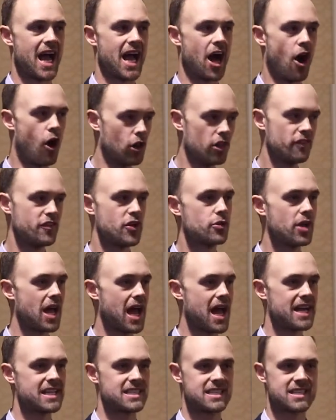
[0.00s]
All of you
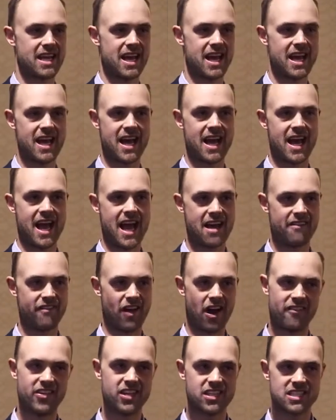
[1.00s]
guys have
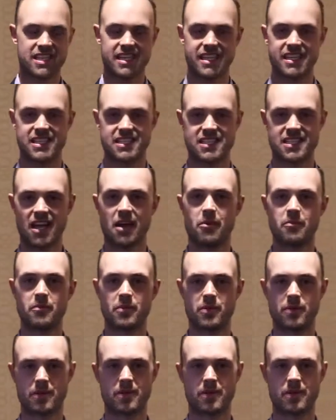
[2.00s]
obviously some